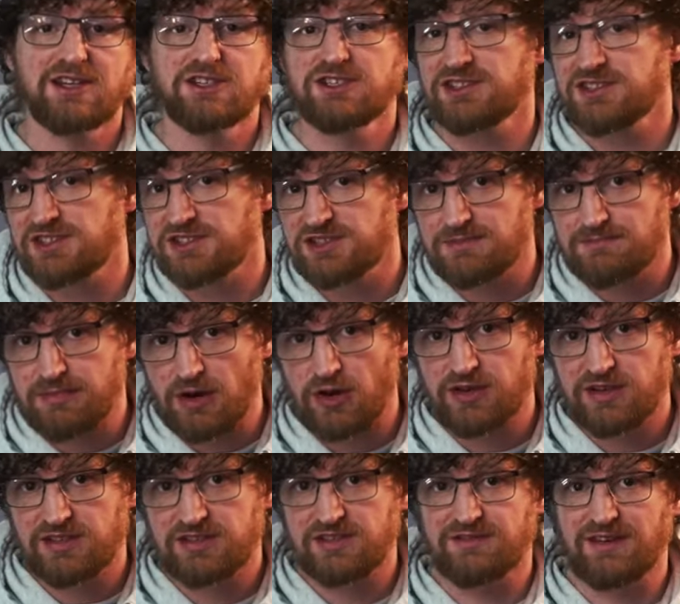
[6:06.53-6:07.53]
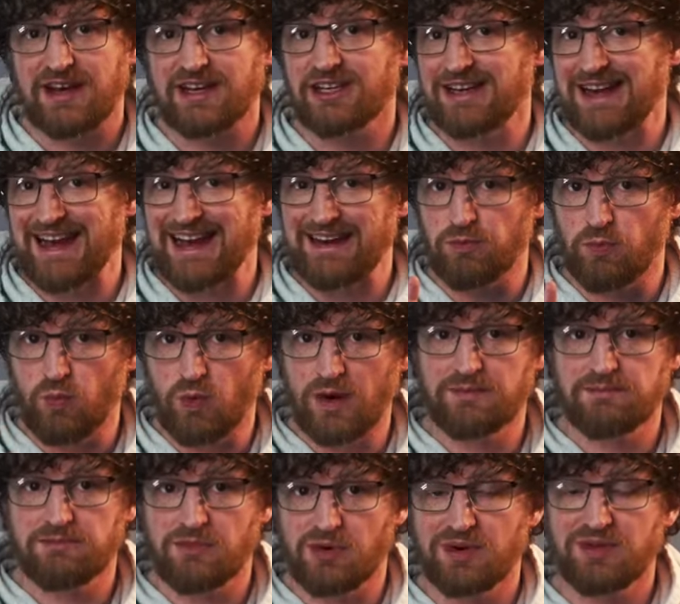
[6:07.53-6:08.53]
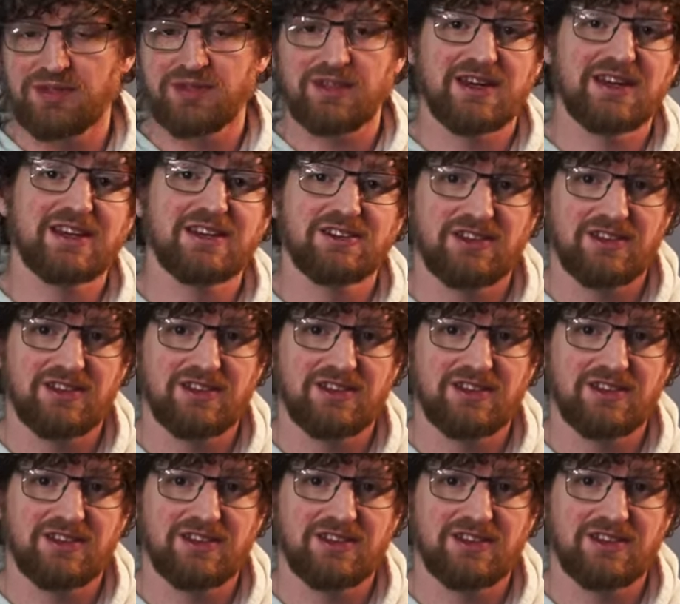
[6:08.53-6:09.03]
And just as a bonus, if I could add one more thing